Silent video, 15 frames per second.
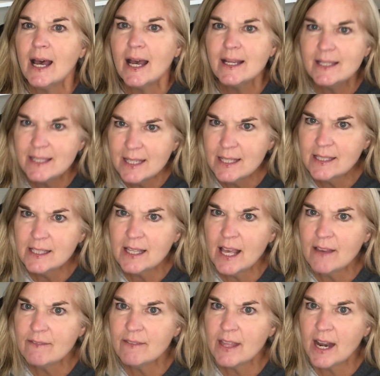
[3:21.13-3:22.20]
I seen the
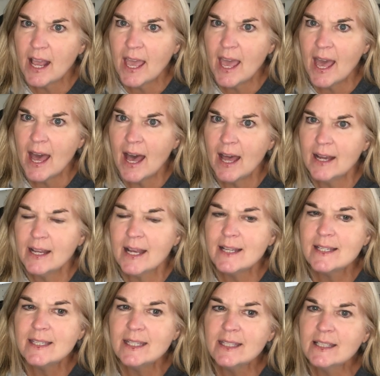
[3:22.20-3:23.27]
life that I had. I
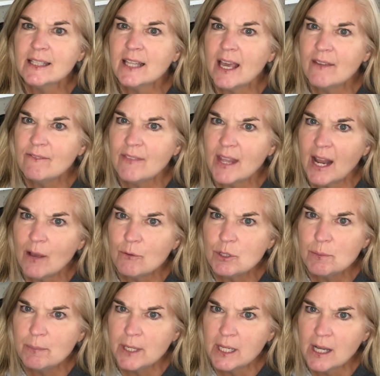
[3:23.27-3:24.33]
seen the life that I
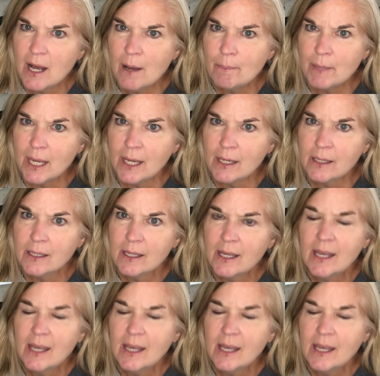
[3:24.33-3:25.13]
was becoming.